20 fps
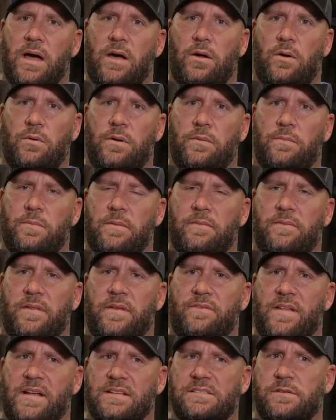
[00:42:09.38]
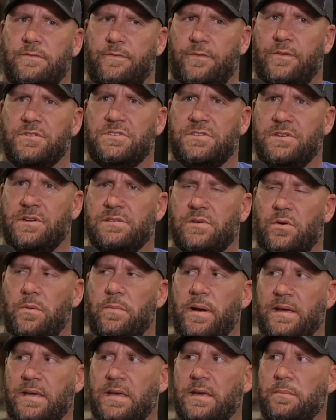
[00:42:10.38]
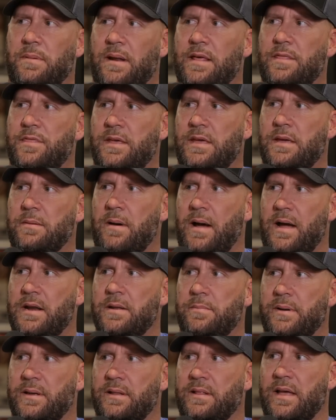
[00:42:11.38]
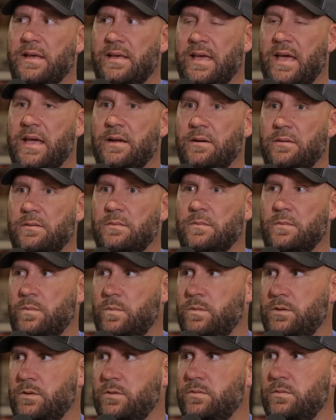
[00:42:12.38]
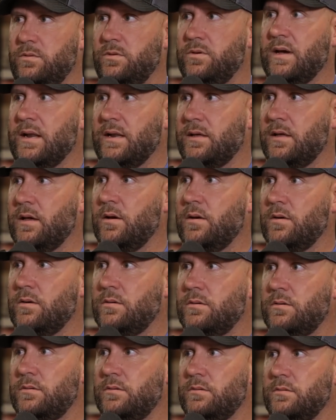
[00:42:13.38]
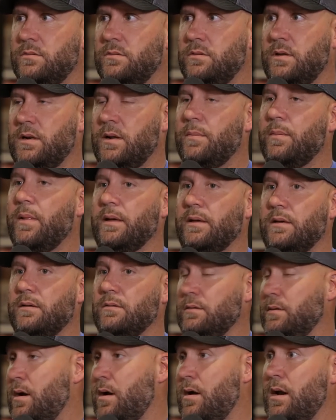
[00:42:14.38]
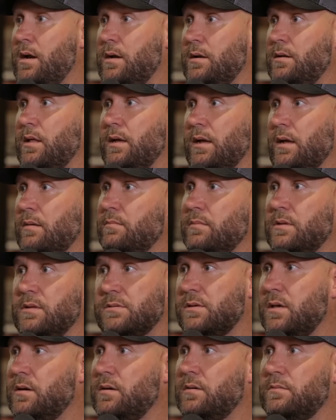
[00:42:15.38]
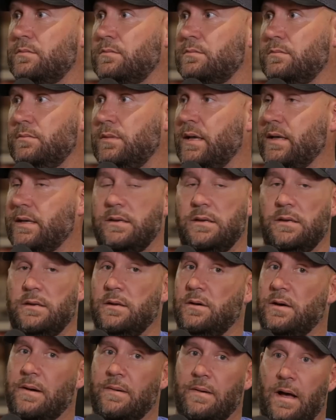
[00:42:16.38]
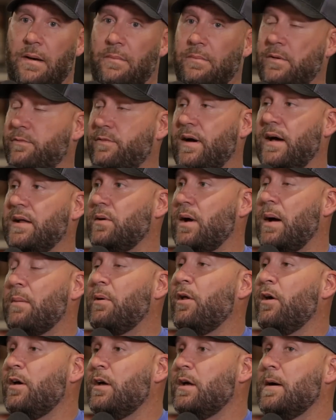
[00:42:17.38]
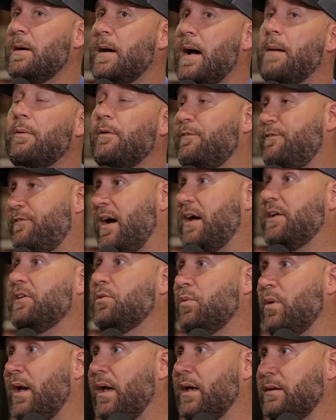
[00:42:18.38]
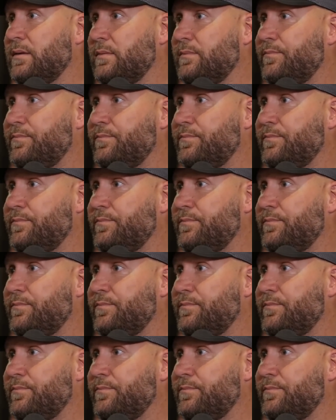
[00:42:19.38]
I don't remember if that's the first series I went back in, but I think it might have been hey, you got to go. And I'm like, all right, let's go. I'm gonna find a way.